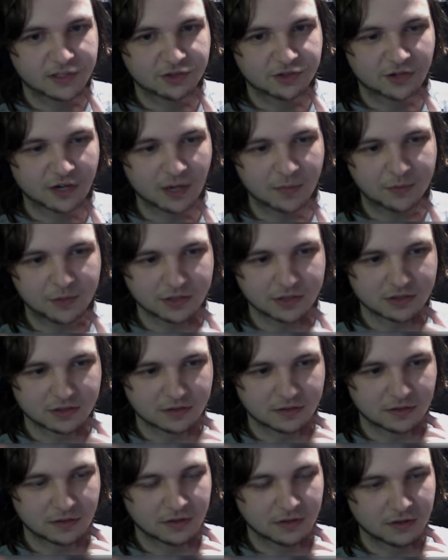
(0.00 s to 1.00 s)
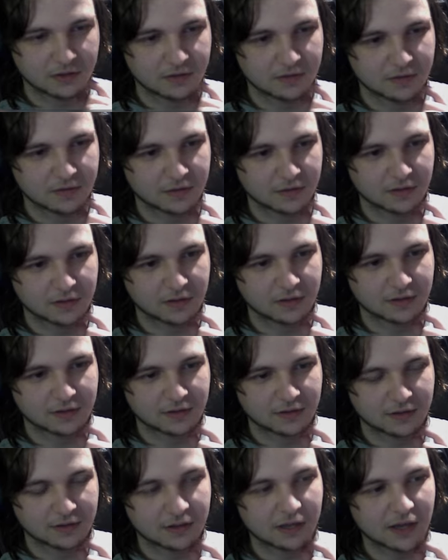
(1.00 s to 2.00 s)
He spelled it wrong obviously because of all the
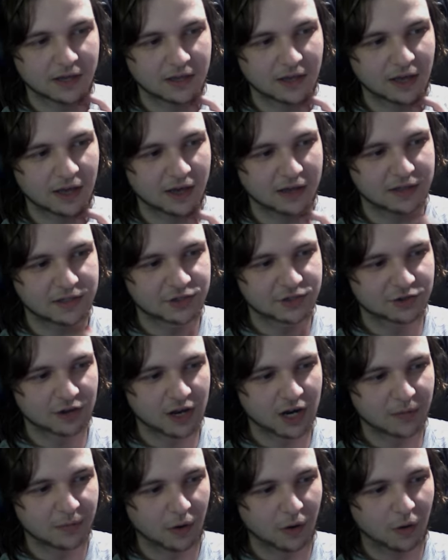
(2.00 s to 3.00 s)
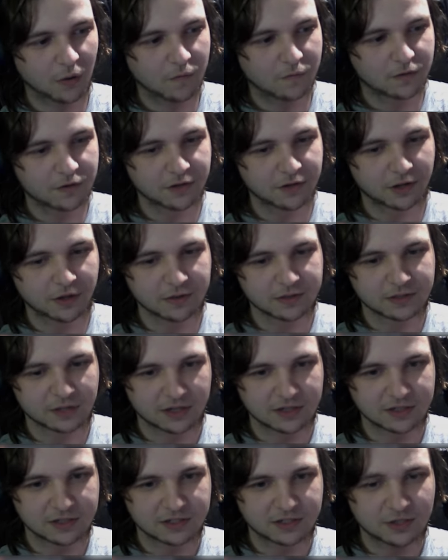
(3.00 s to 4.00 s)
dum dum yeah, pills. Yeah, yeah, he straight up overdosed
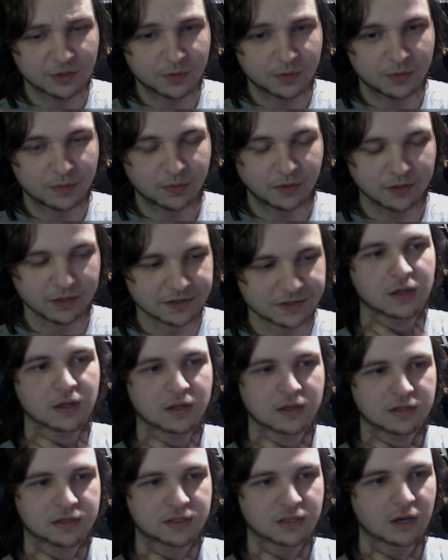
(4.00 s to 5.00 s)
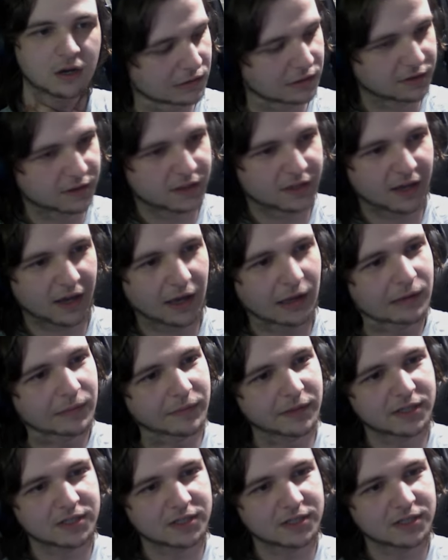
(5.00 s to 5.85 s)
on stupid pills. So the game is